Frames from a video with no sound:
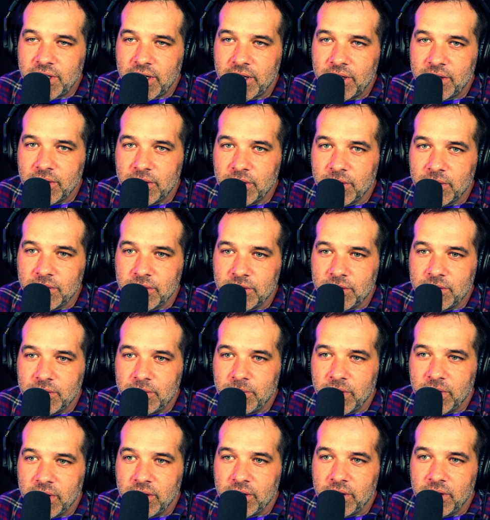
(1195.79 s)
Don't send nudes
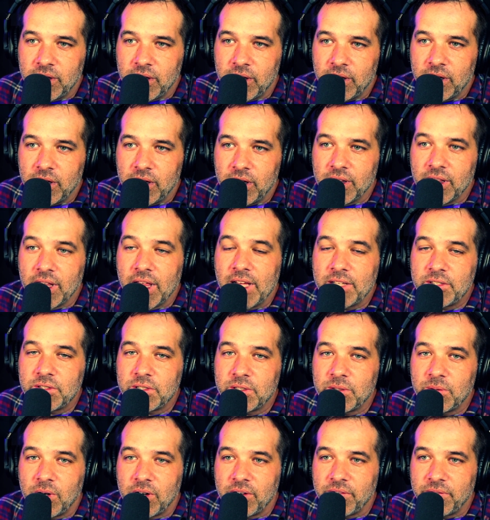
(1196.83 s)
unless
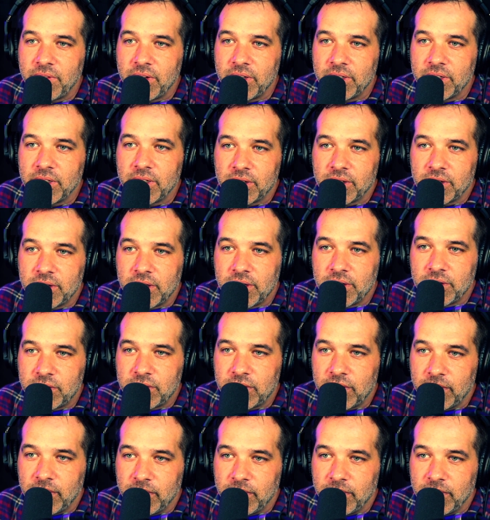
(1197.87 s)
you are funding the show.